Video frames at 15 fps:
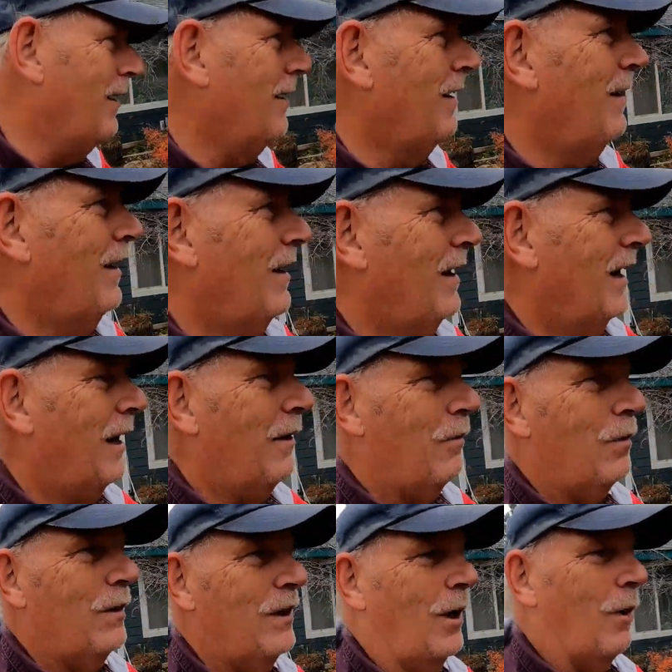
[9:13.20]
it,
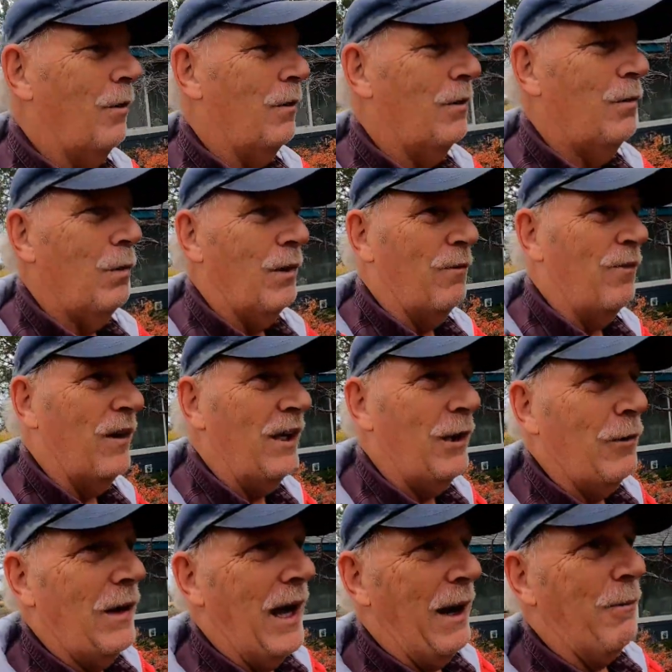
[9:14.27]
you know, it was when
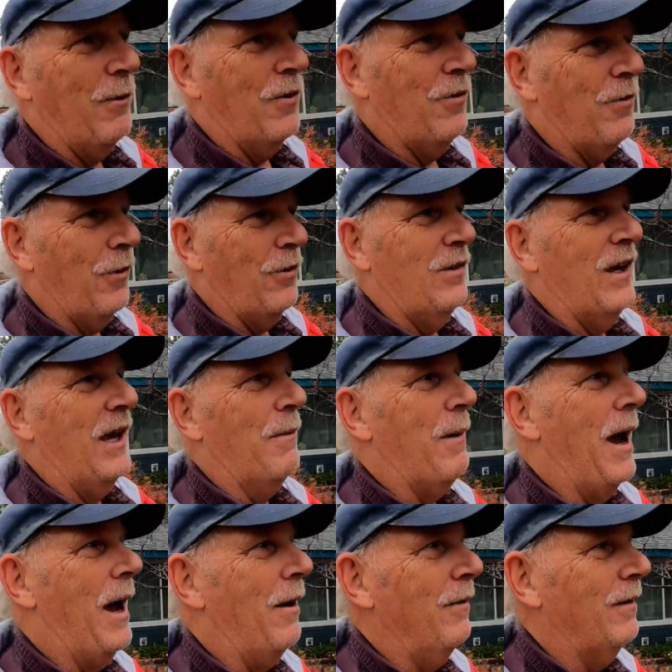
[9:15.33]
video cameras first
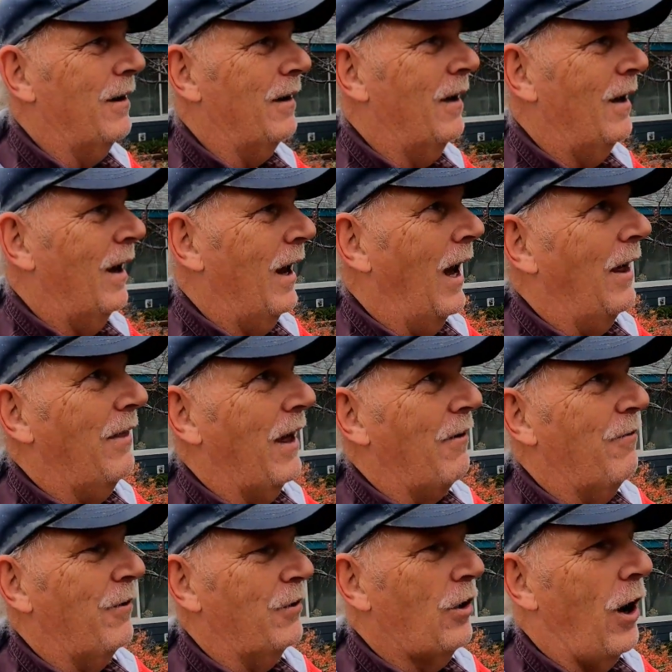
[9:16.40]
came out and I
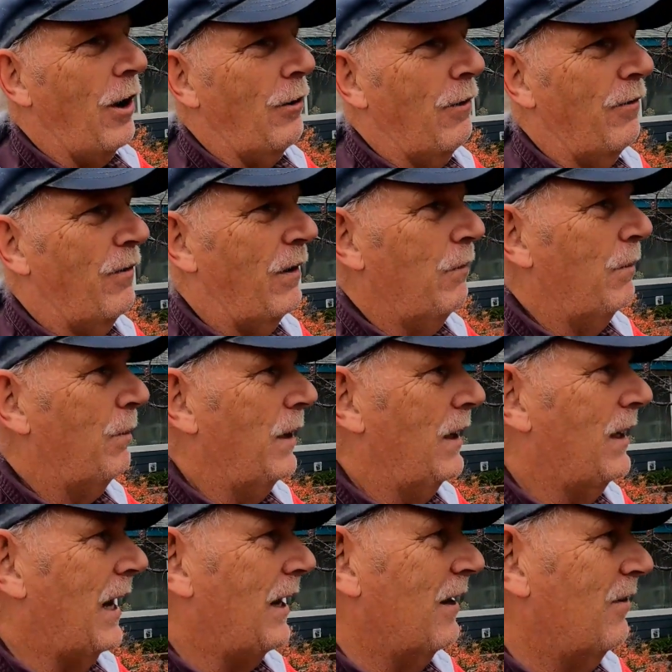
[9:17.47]
thought photography would
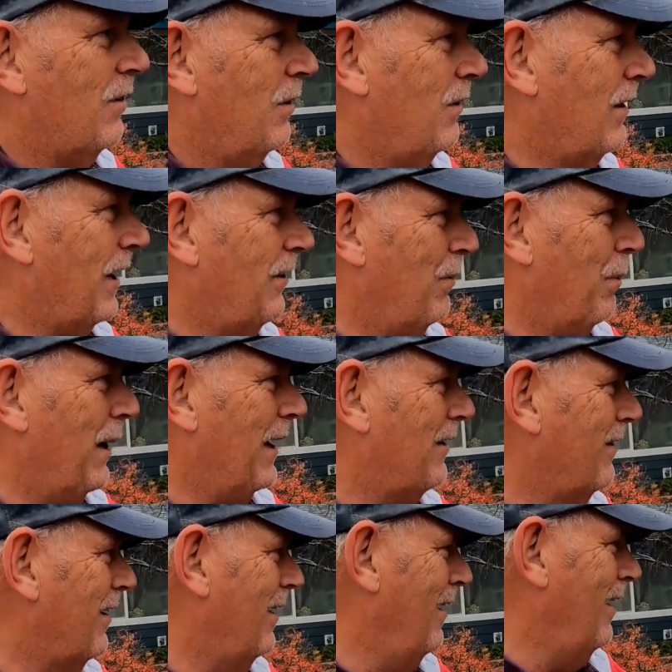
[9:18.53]
be a nice, nice mix.